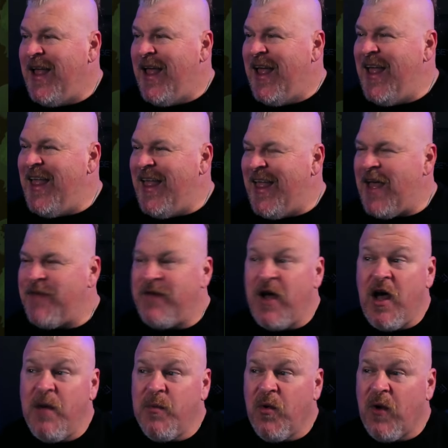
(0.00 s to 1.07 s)

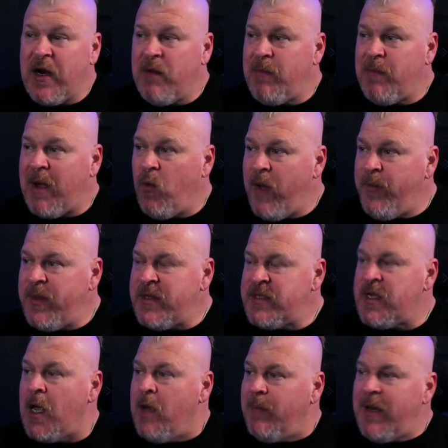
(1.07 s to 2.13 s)
I've upgraded my weapons.